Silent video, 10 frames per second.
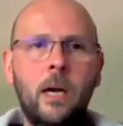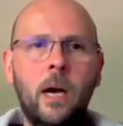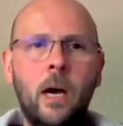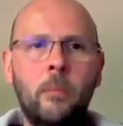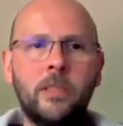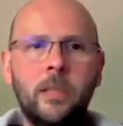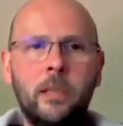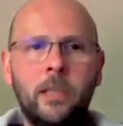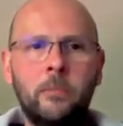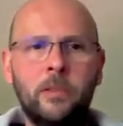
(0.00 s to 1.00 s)
but
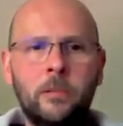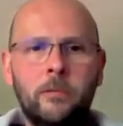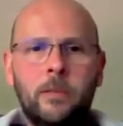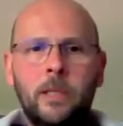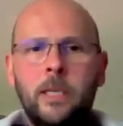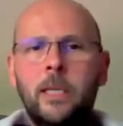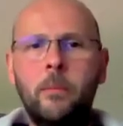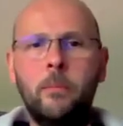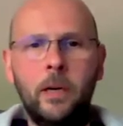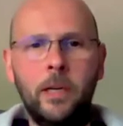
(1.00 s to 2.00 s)
certainly I'm sort of
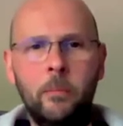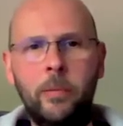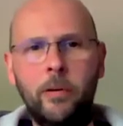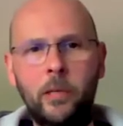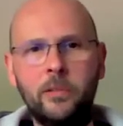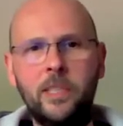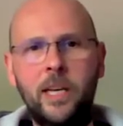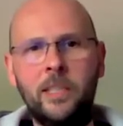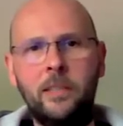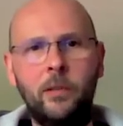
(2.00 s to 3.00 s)
in my empirical
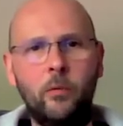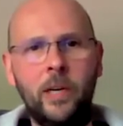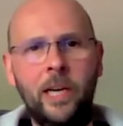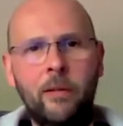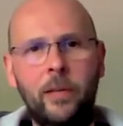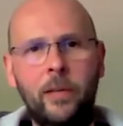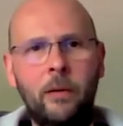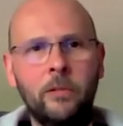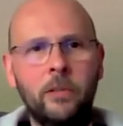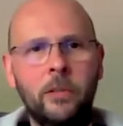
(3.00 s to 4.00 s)
tests, if you're running everything
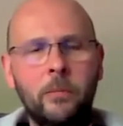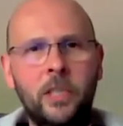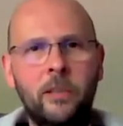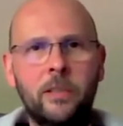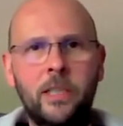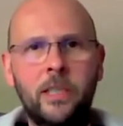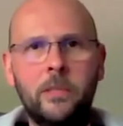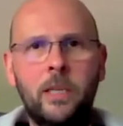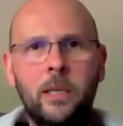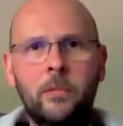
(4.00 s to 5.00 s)
else on the machine at the same
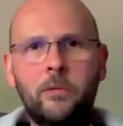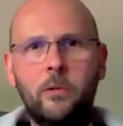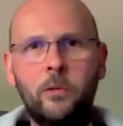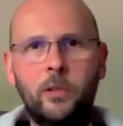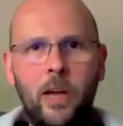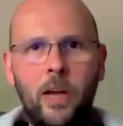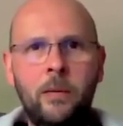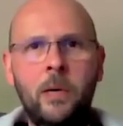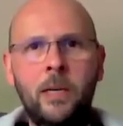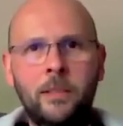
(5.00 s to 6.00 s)
time, because of course you've got
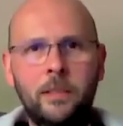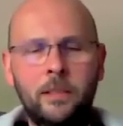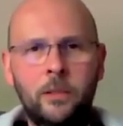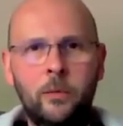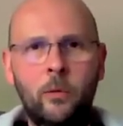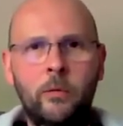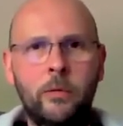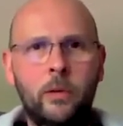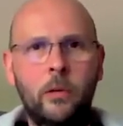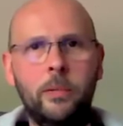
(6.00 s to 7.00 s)
NMIs that are doing all of the
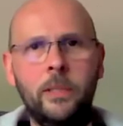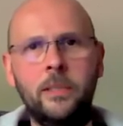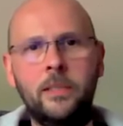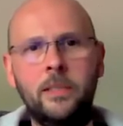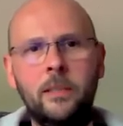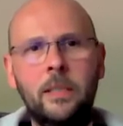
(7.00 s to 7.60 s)
copies to